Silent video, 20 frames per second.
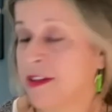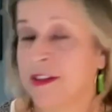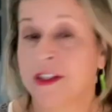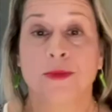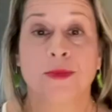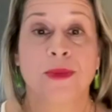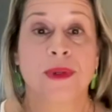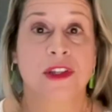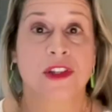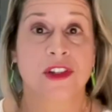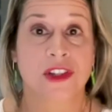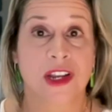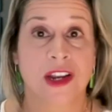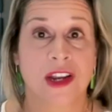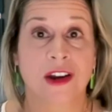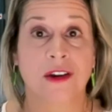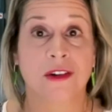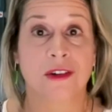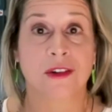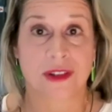to be
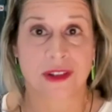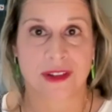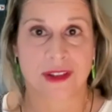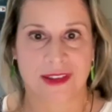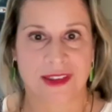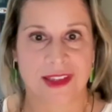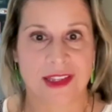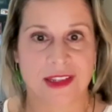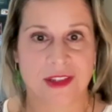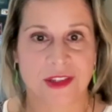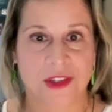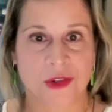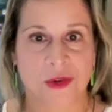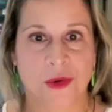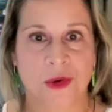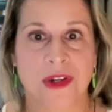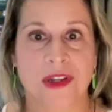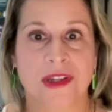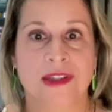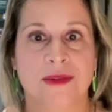shared these
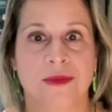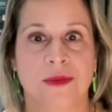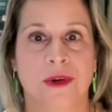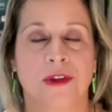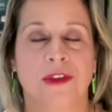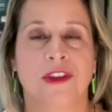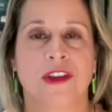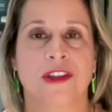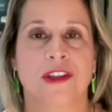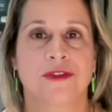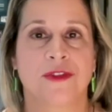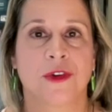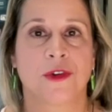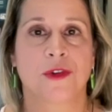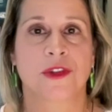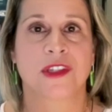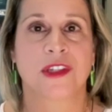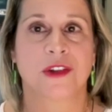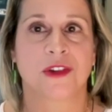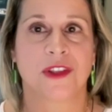stories where these
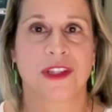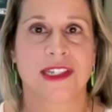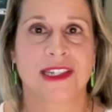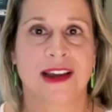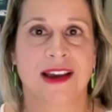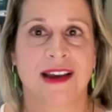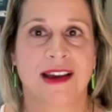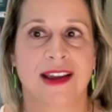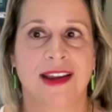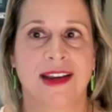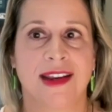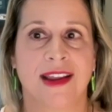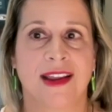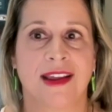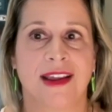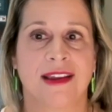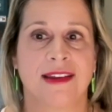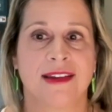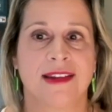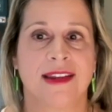folks nearly died
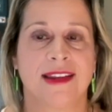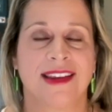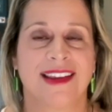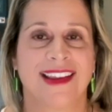and